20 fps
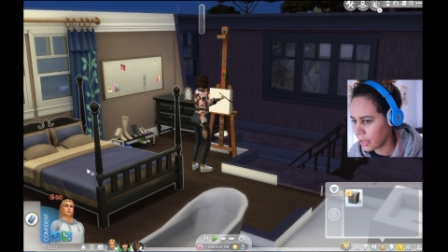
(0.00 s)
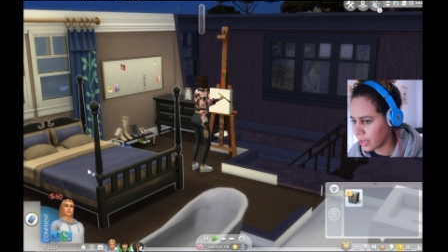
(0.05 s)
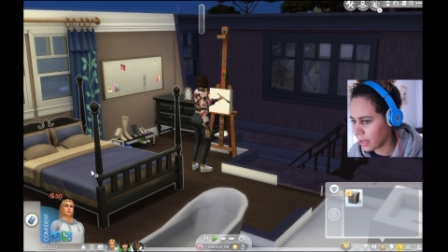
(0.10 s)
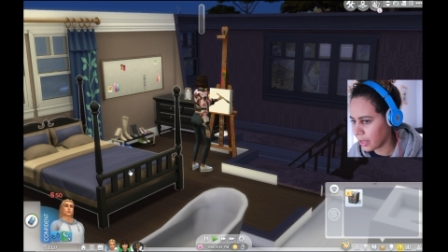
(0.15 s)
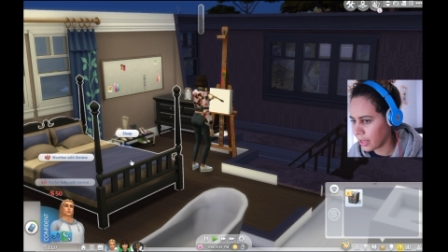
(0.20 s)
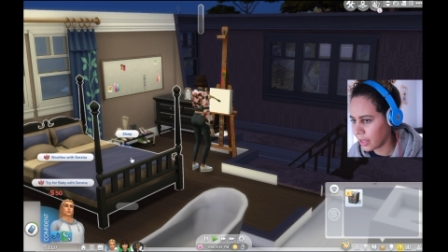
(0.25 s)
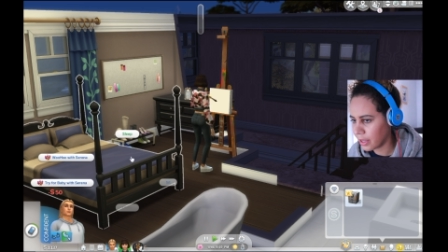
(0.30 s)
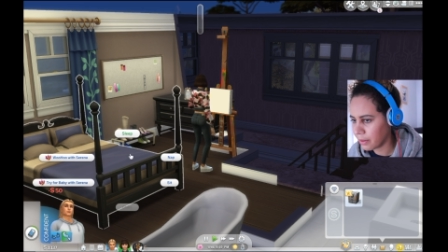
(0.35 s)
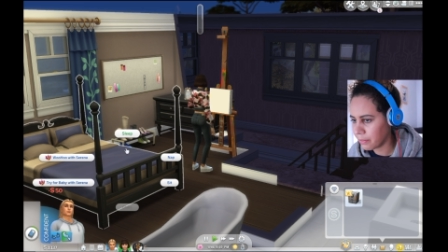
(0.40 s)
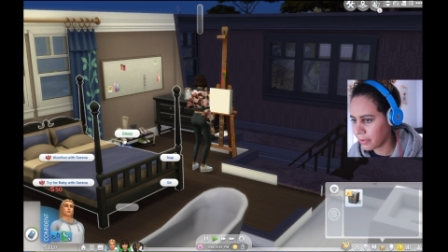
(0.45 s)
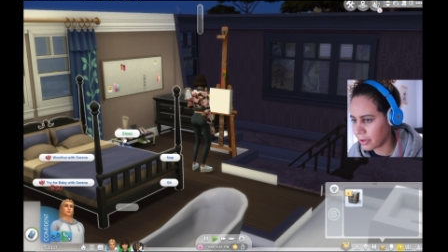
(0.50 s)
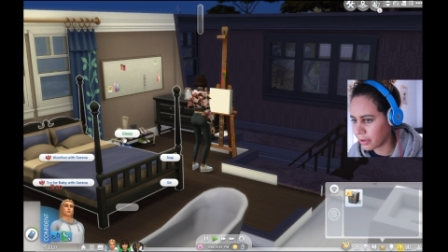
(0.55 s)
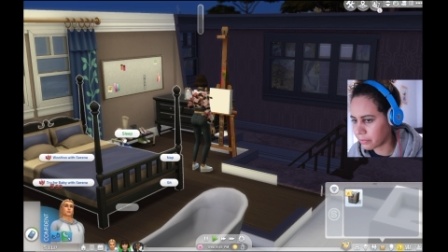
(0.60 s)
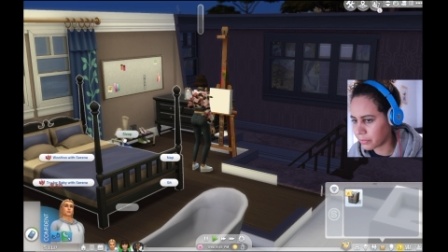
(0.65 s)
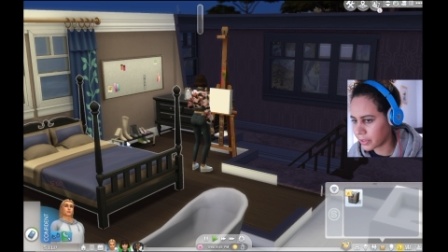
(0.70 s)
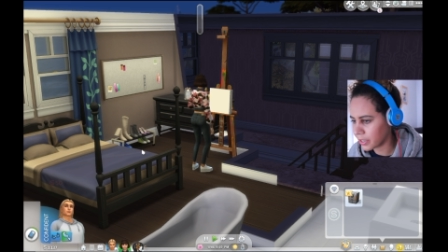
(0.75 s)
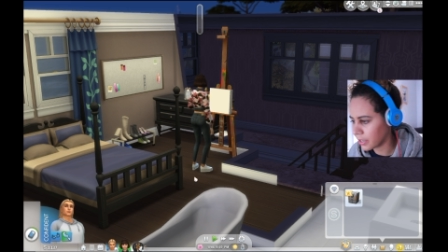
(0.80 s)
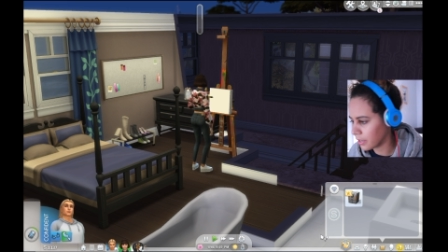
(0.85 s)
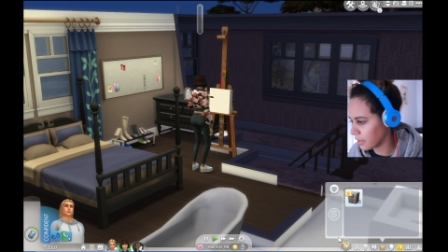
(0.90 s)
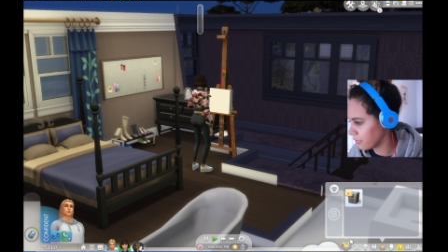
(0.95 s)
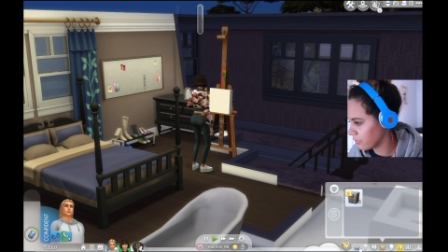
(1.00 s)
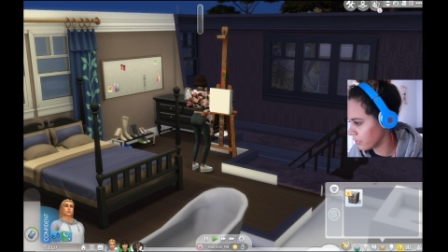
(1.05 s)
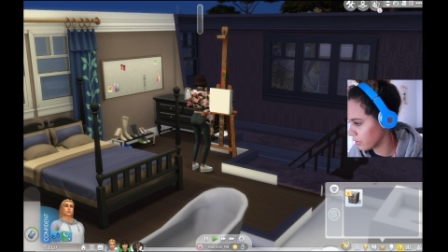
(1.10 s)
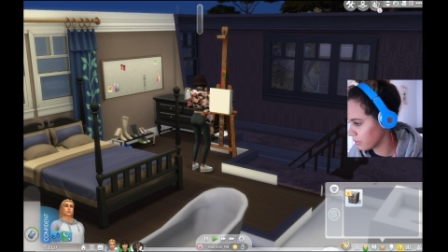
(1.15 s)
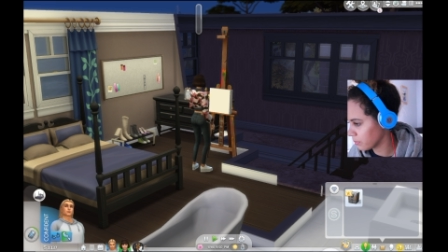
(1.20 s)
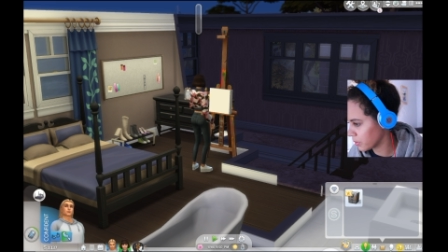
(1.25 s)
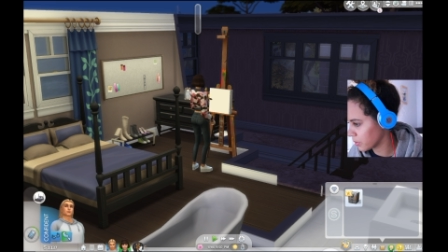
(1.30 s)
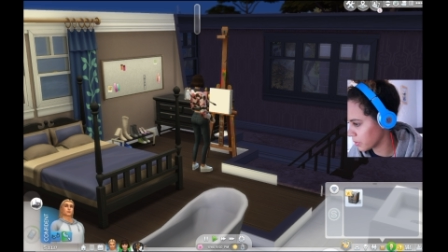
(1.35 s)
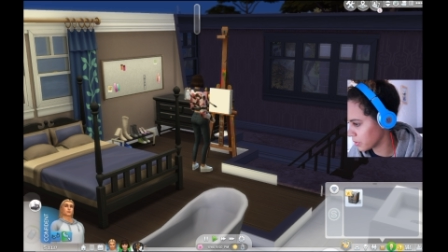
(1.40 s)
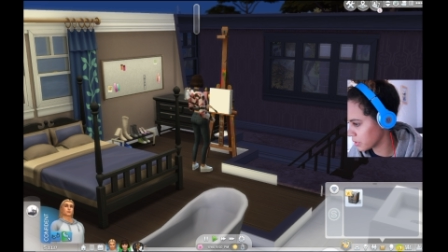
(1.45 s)
Um, I'm gonna have
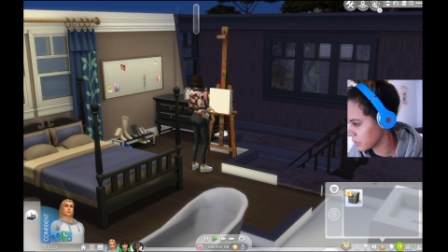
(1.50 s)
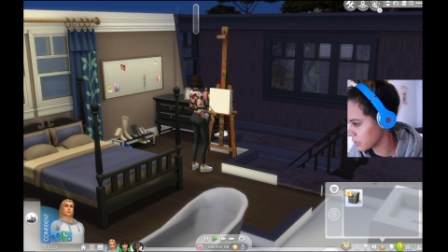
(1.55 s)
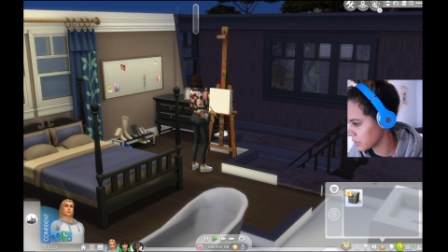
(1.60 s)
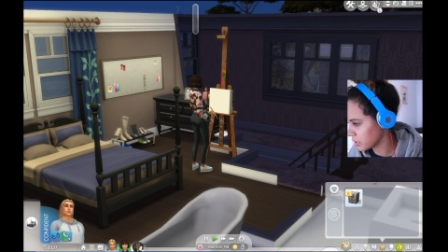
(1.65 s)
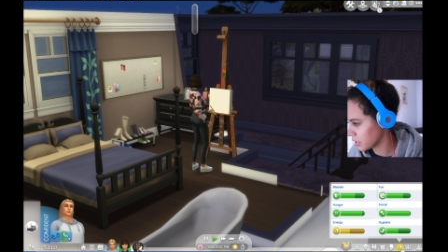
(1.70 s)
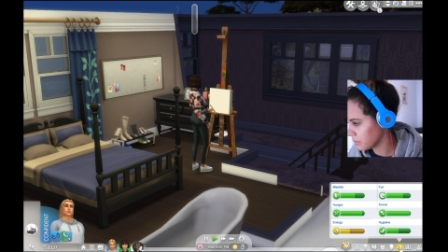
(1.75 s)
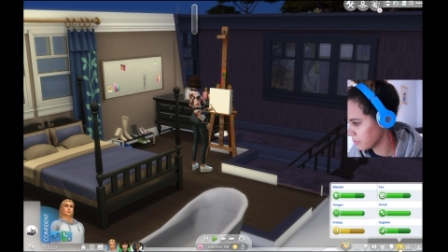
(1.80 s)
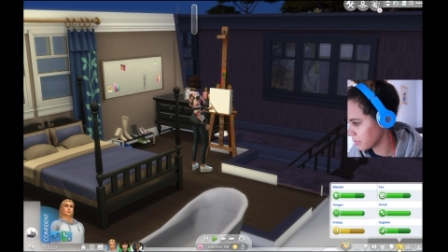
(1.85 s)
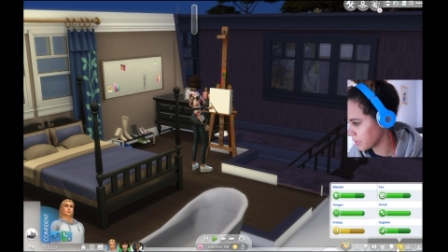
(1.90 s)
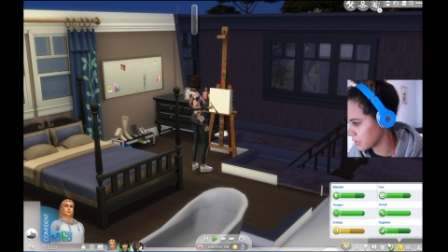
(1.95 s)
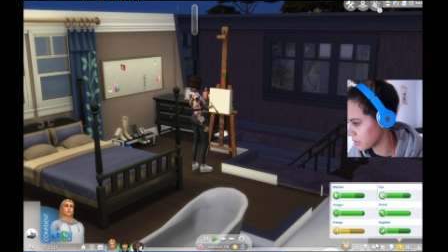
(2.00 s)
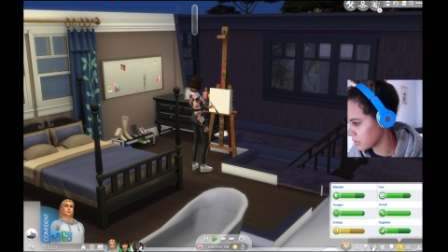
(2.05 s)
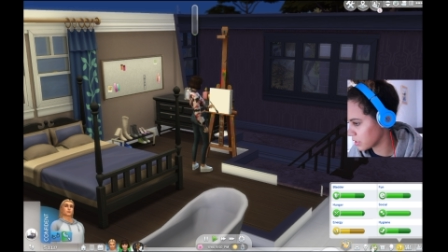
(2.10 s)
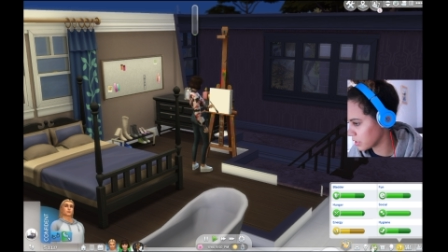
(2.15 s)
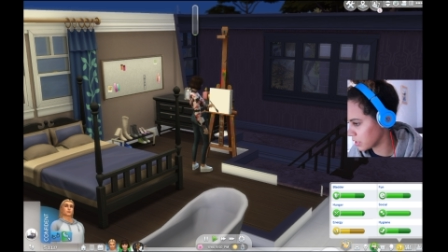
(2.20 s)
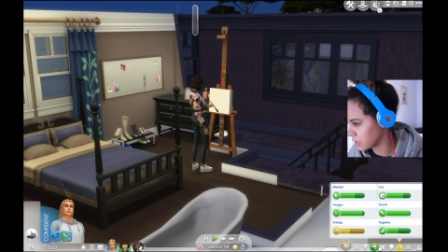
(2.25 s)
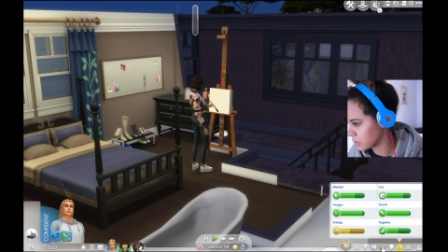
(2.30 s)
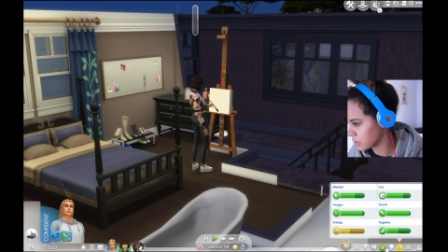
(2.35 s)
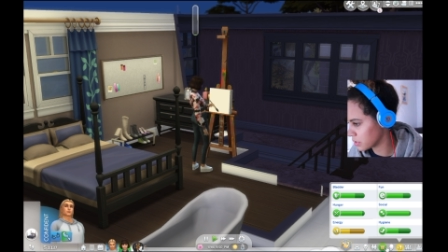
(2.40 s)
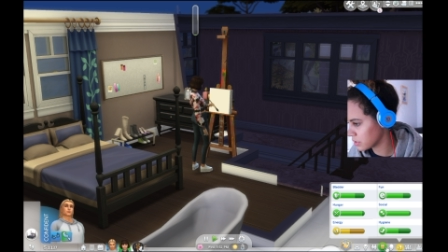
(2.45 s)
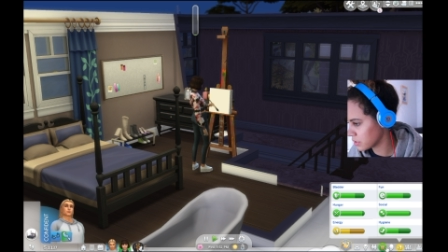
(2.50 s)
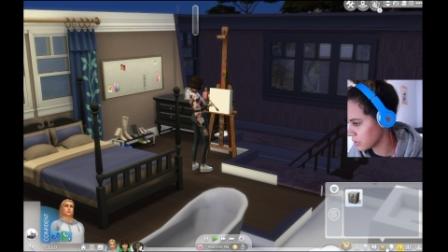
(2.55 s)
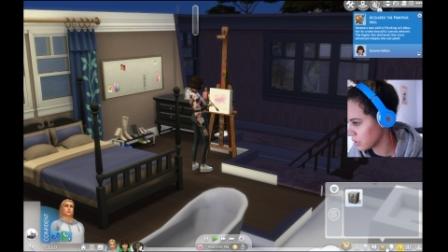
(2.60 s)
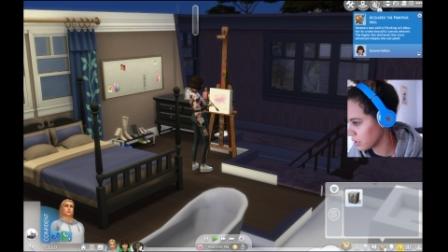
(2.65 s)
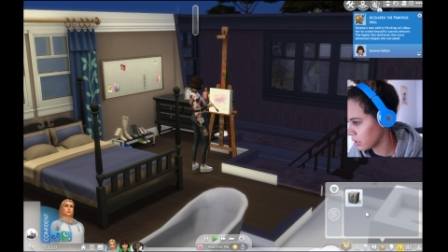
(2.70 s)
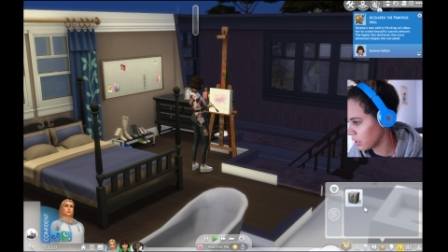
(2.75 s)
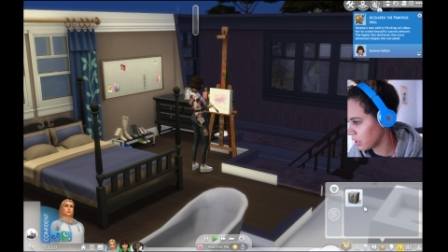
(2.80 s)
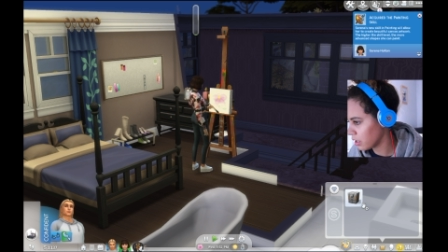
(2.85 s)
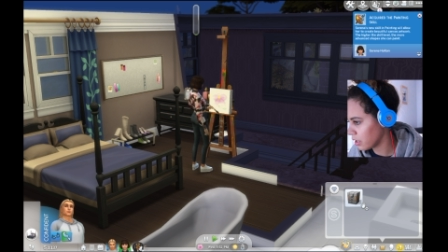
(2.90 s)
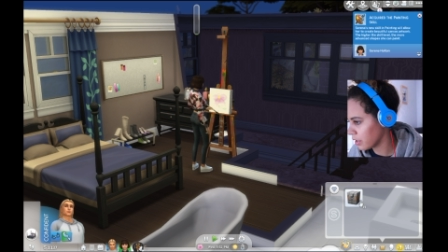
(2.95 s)
him go to sleep because
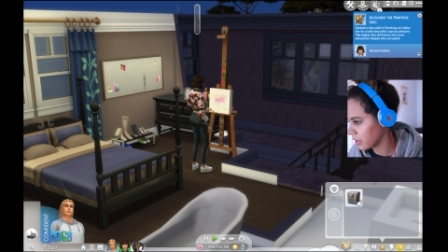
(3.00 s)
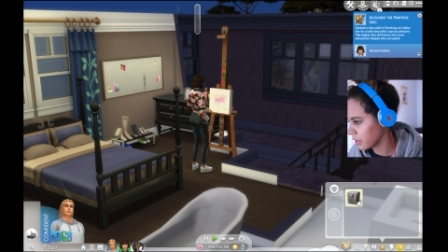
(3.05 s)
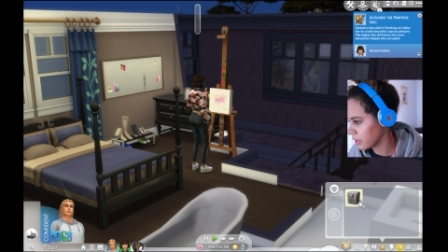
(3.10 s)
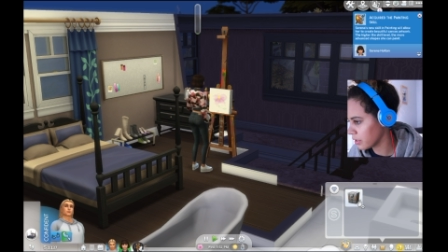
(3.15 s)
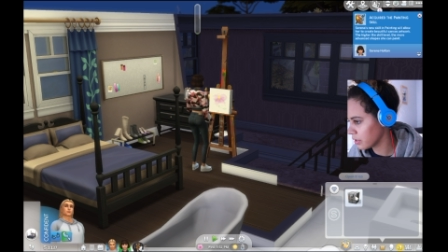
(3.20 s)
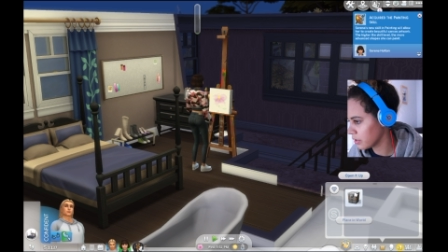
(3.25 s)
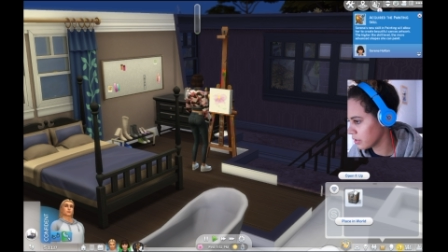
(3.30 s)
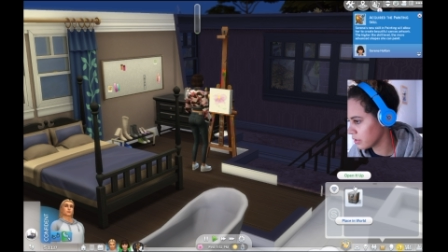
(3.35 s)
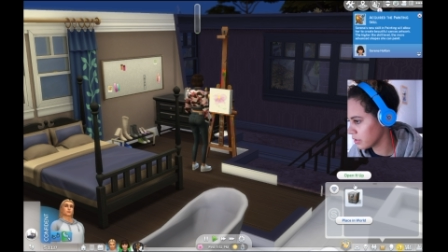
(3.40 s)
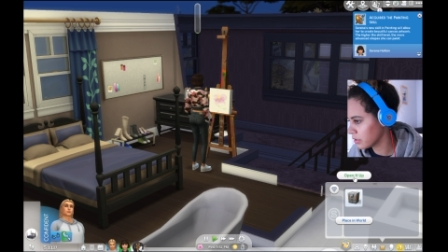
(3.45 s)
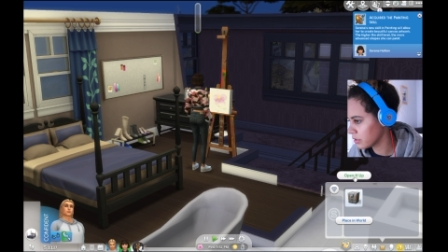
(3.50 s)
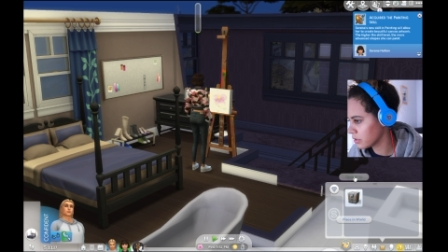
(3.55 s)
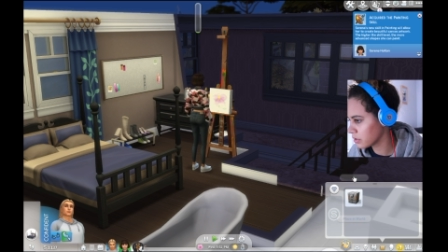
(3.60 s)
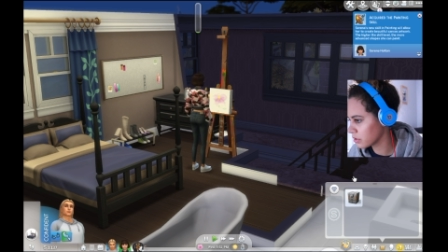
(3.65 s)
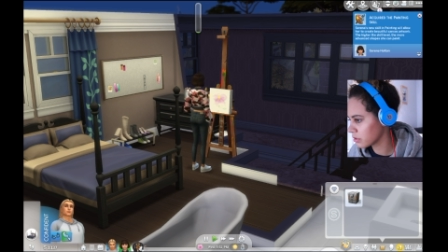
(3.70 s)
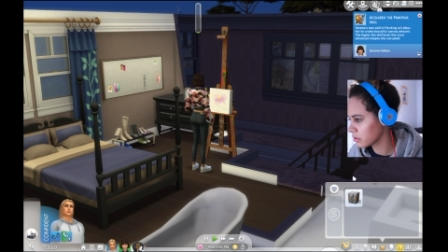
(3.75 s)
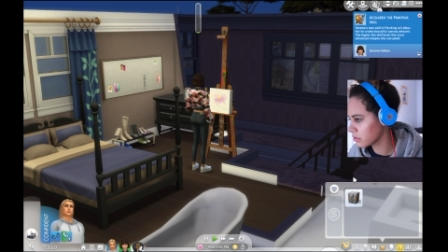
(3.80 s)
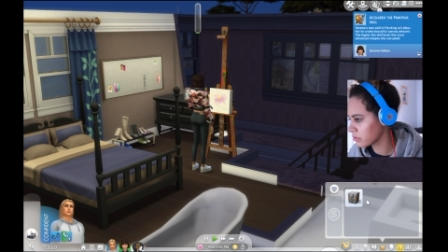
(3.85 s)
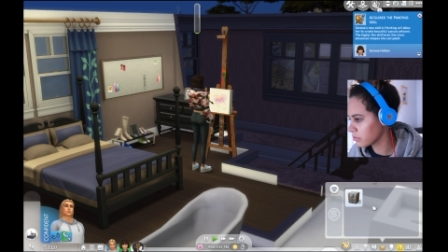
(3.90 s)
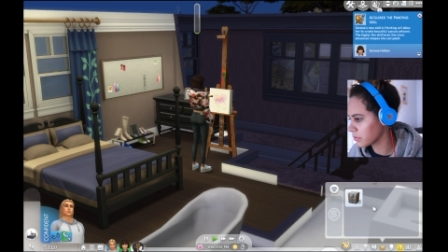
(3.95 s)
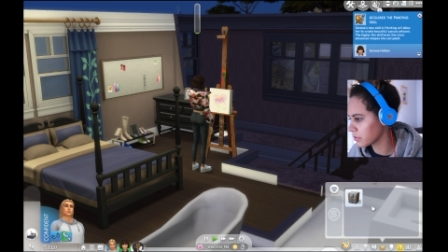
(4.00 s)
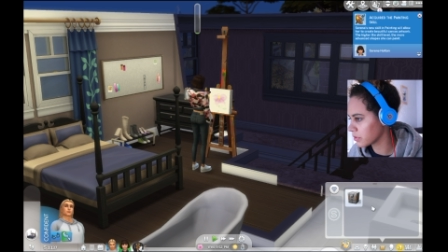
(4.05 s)
he's tired.